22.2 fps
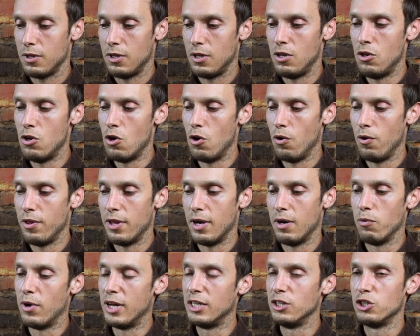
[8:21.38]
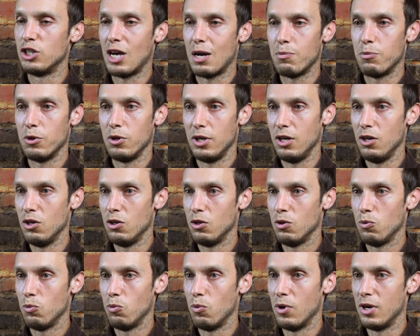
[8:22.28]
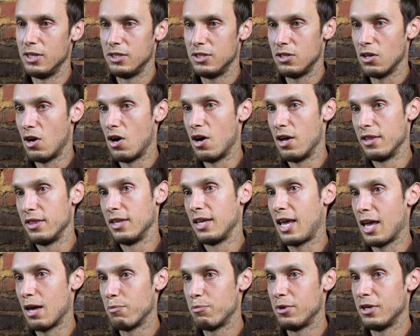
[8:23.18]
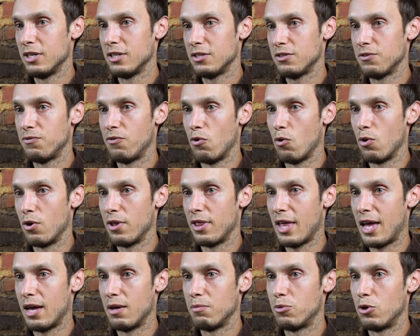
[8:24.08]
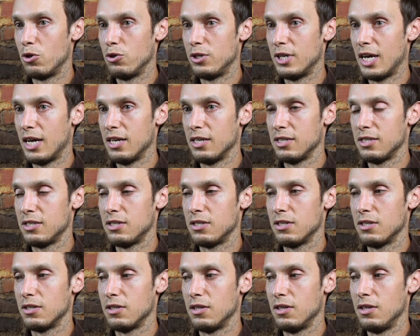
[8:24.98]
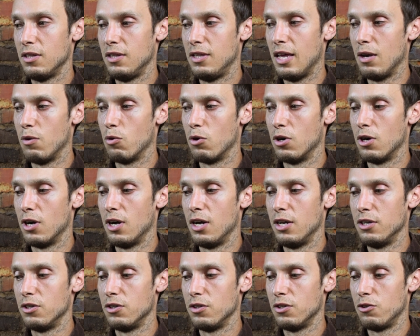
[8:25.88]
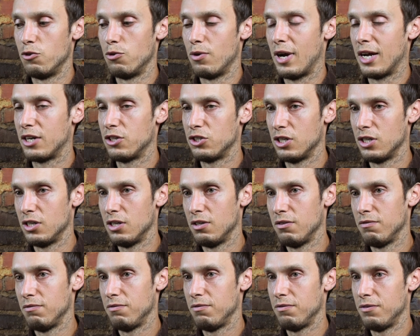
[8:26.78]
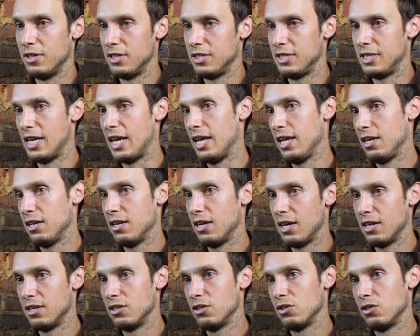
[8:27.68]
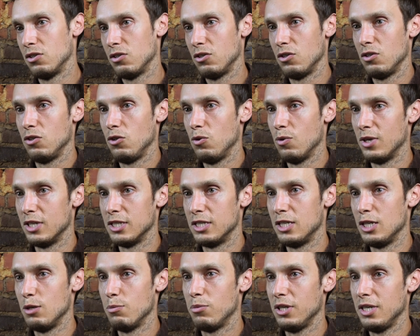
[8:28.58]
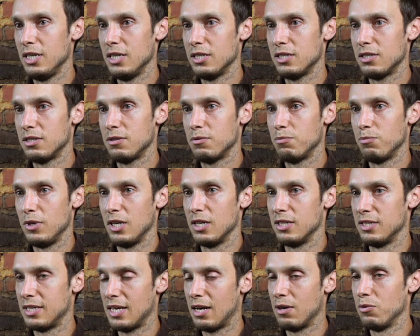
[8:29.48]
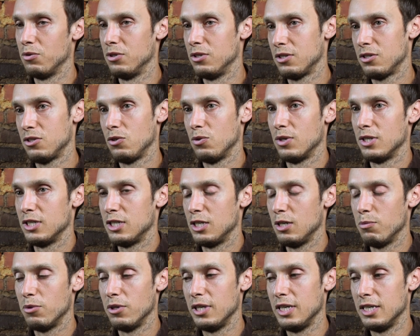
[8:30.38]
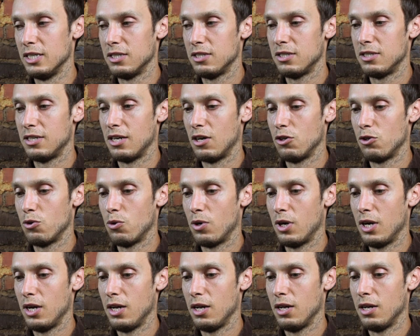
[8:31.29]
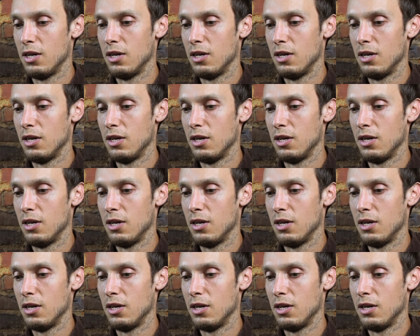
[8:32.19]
Know that when Chapel Hill was on the campus for that protest, they were under the direction of the state and UNC police, because that was UNC police territory.